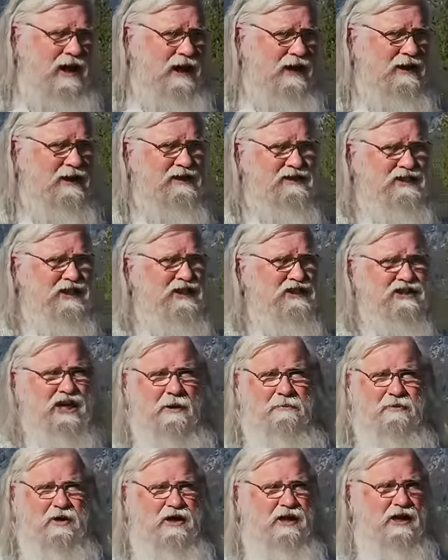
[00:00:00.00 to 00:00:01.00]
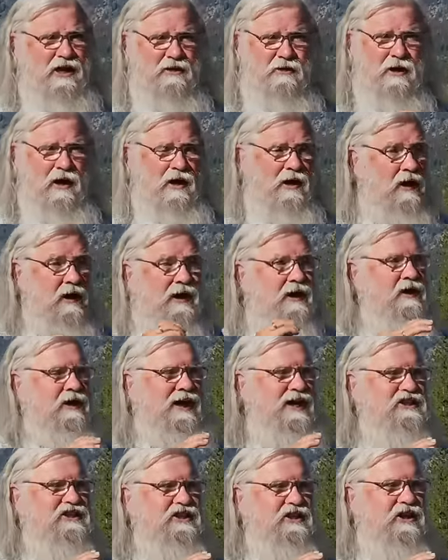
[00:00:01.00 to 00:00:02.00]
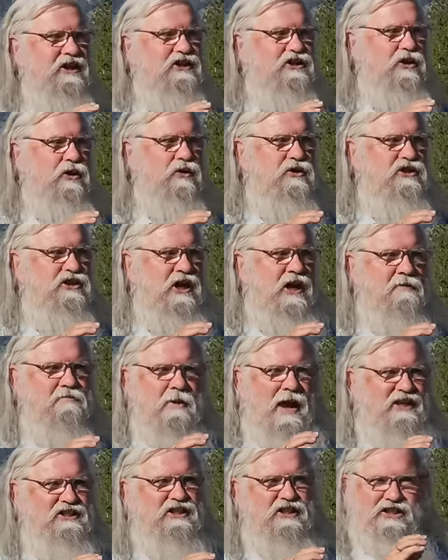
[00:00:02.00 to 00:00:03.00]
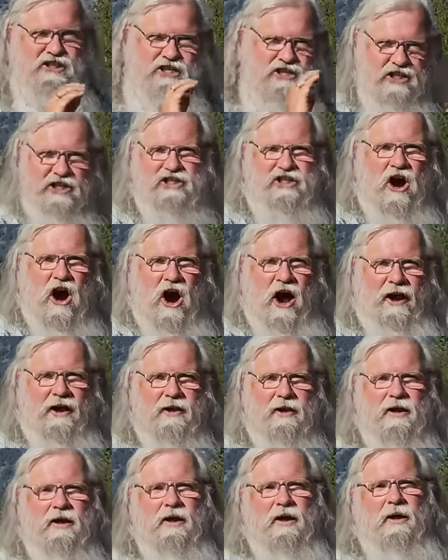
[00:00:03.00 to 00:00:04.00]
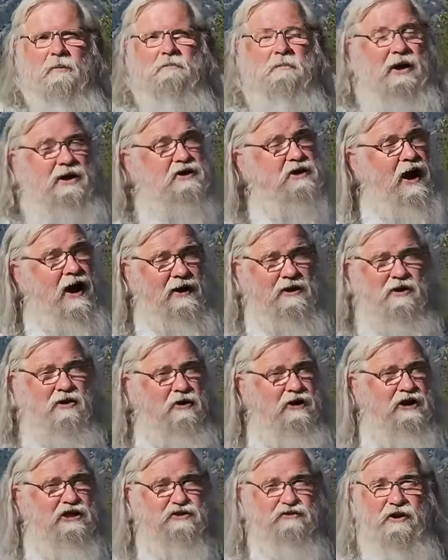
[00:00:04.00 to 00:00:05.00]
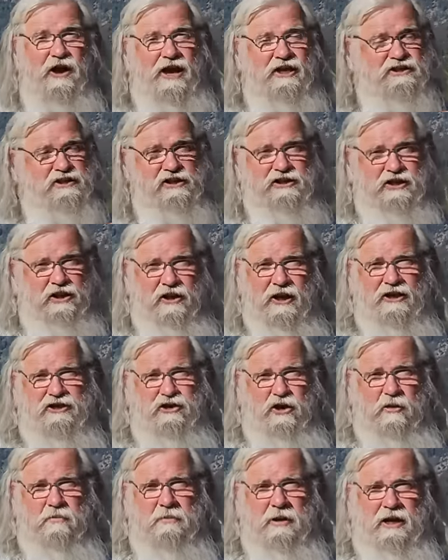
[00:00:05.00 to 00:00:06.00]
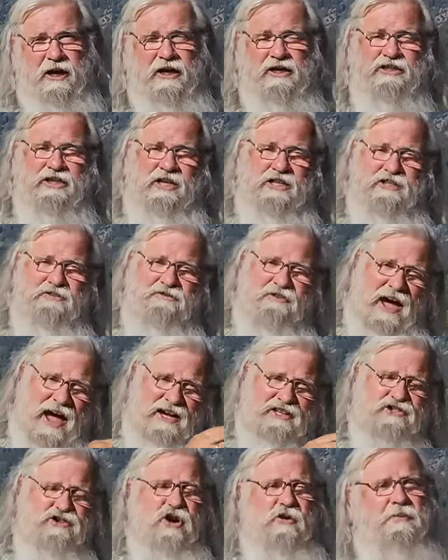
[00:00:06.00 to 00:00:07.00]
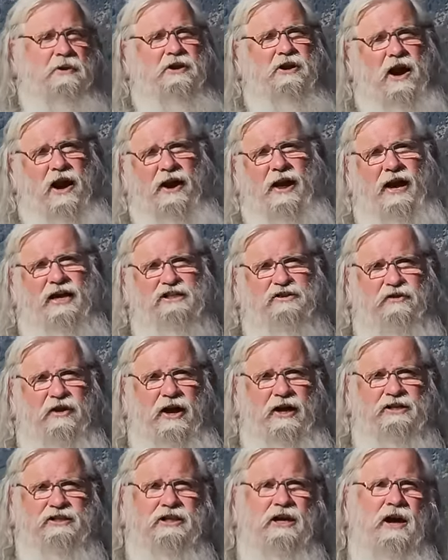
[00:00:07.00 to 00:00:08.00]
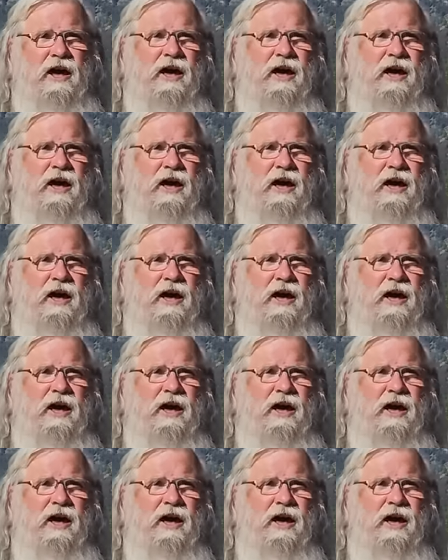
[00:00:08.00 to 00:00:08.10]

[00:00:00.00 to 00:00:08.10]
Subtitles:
He sees something, he instantly tunes in, makes a decision, is gone. But not nearly as fast as the lizard because it's faster, but not as fast.